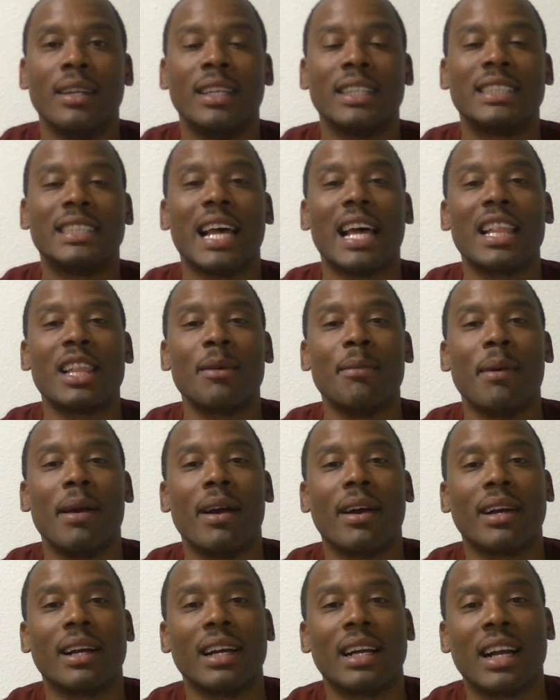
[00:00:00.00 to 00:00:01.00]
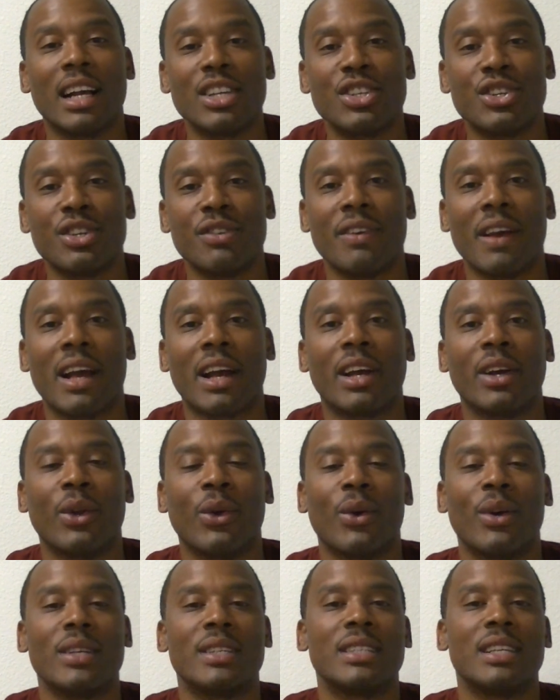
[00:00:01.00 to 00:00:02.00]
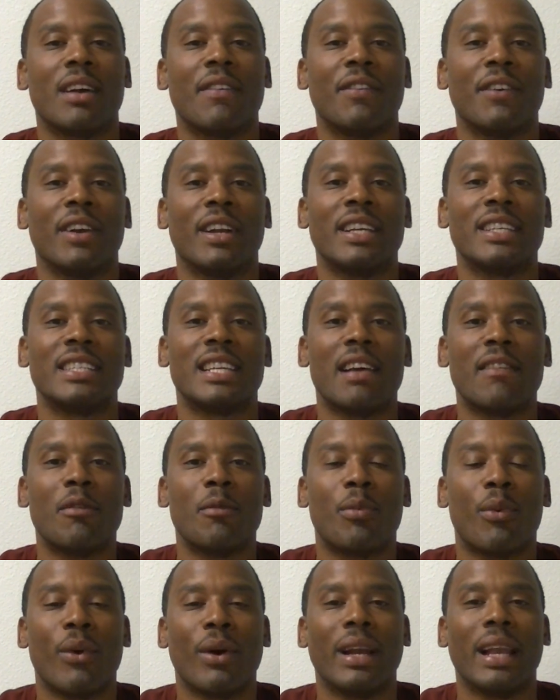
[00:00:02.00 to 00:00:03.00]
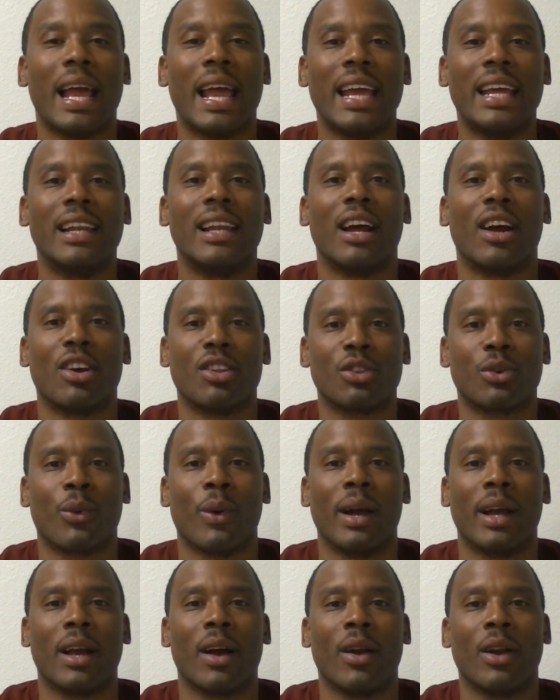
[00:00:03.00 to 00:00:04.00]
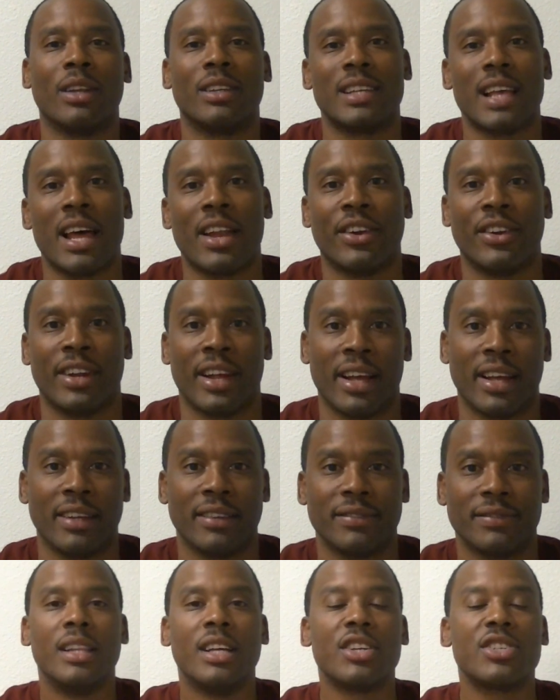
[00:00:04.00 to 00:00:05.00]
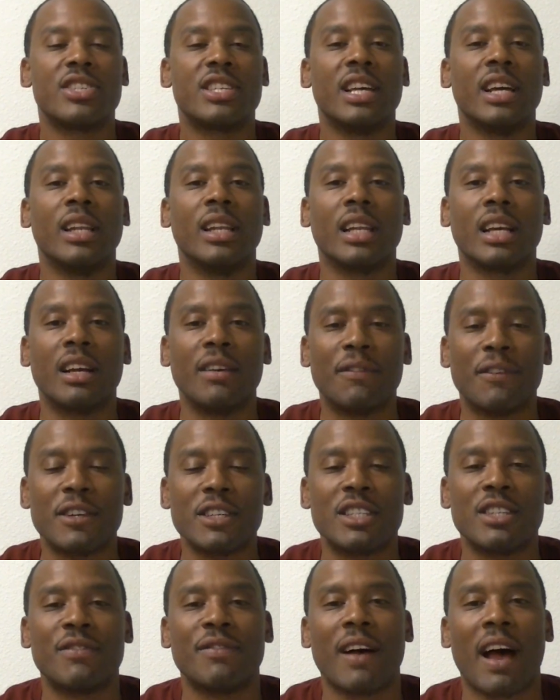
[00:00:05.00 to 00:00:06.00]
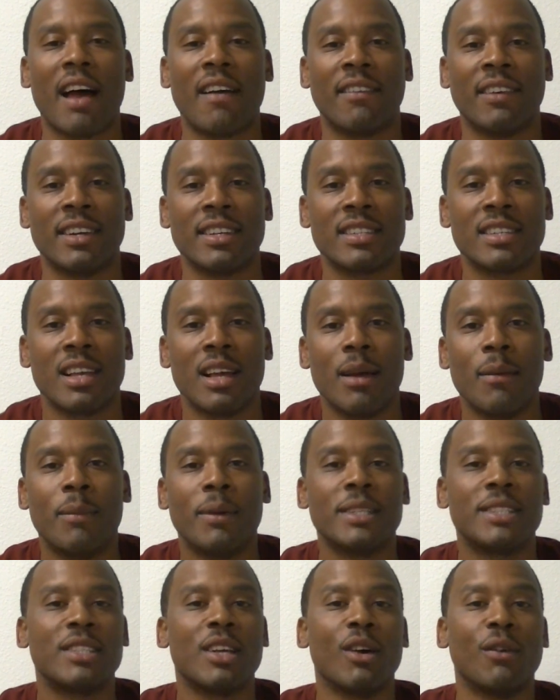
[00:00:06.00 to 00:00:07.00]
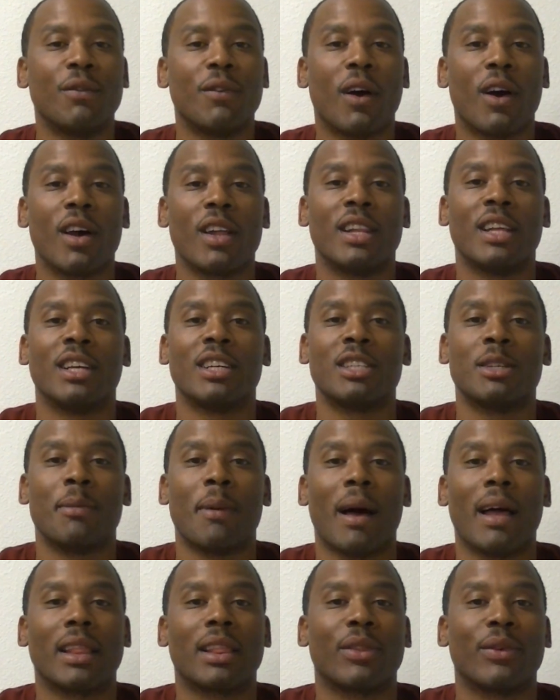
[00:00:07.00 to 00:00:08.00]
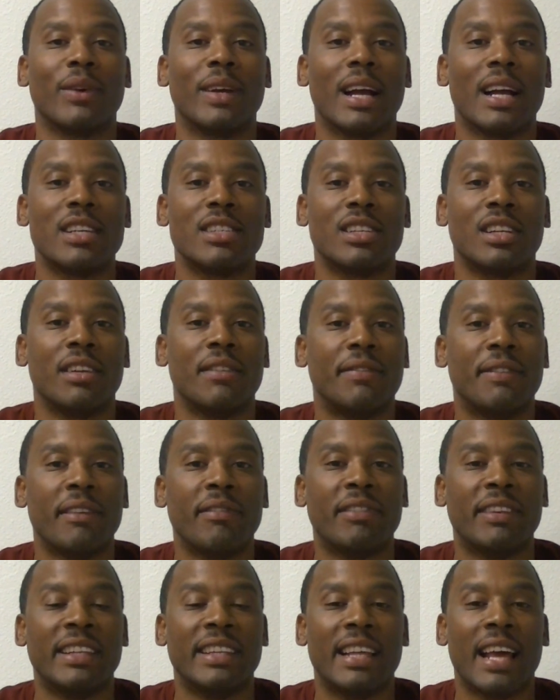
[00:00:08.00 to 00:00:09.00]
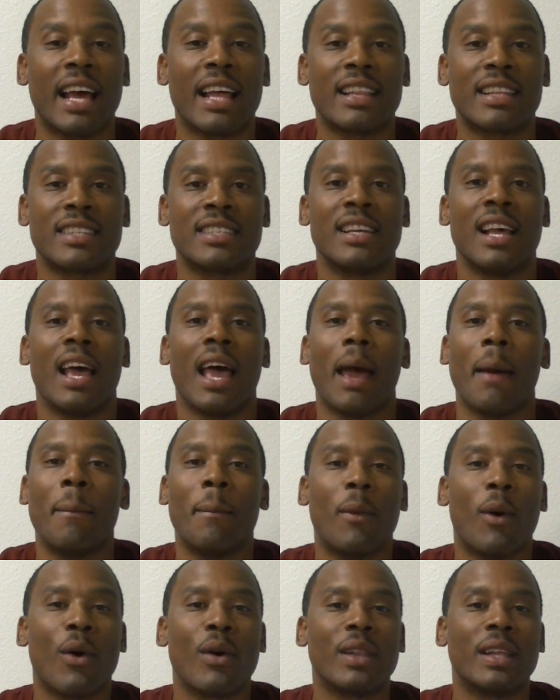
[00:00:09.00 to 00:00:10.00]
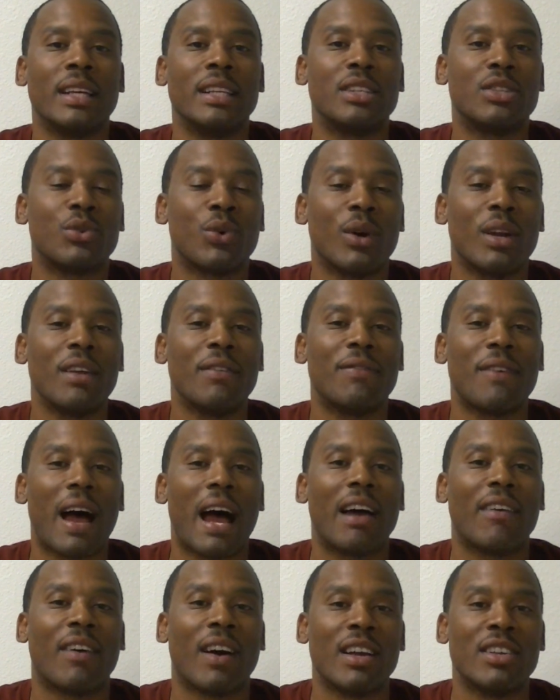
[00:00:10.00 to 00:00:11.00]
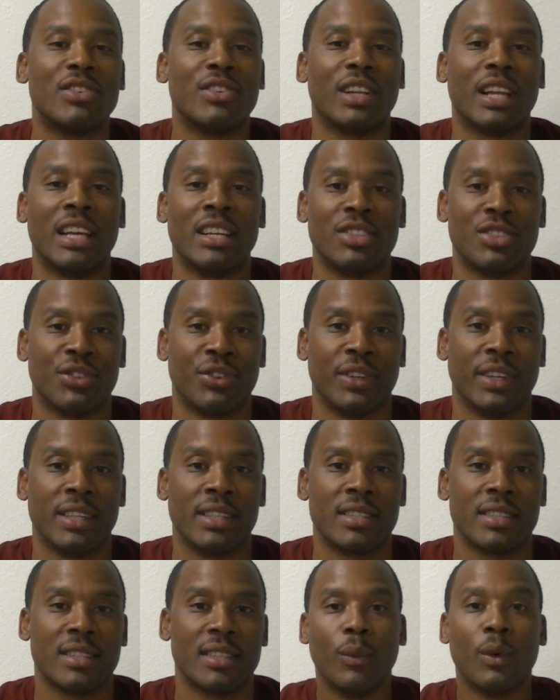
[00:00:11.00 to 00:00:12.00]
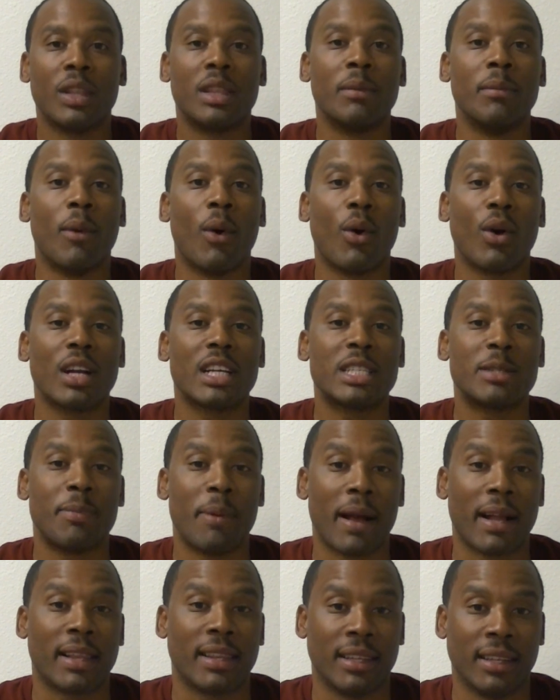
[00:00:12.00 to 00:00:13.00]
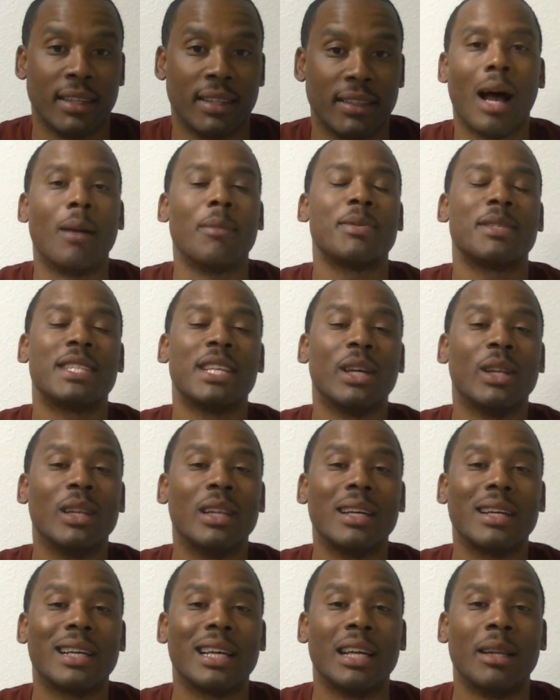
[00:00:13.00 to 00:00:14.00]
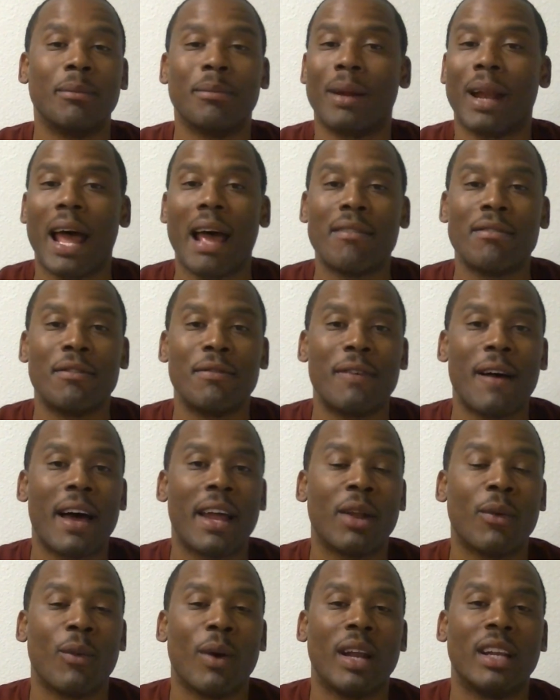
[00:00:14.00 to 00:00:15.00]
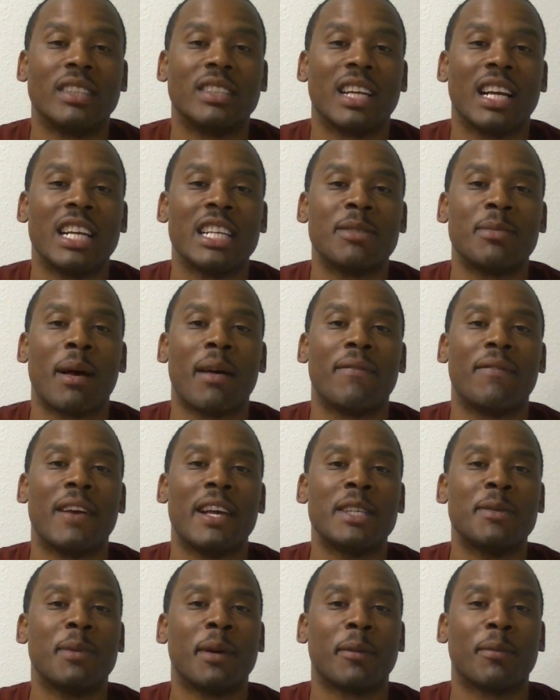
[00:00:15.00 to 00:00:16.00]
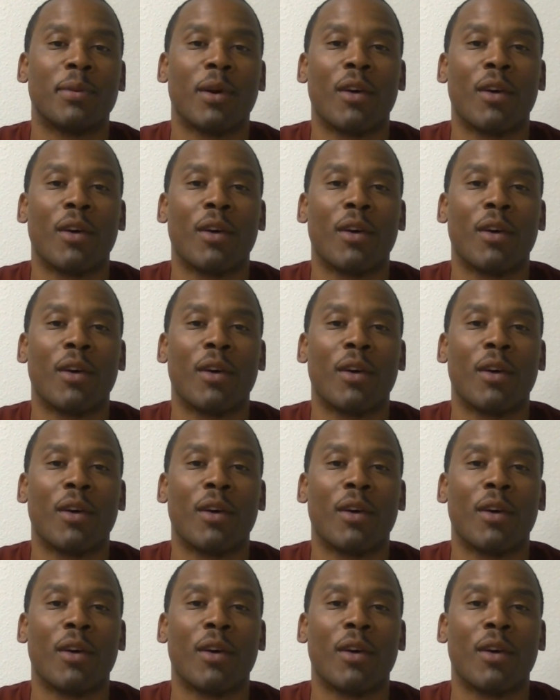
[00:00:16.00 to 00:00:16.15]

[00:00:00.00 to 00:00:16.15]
The South American country of Ecuador suffered a 7.8 earthquake on Saturday. They're still looking for survivors, but so far there's about 350 deaths and more than 2,500 injuries, with the more expected. I'm still looking, but I haven't found a way to change my Facebook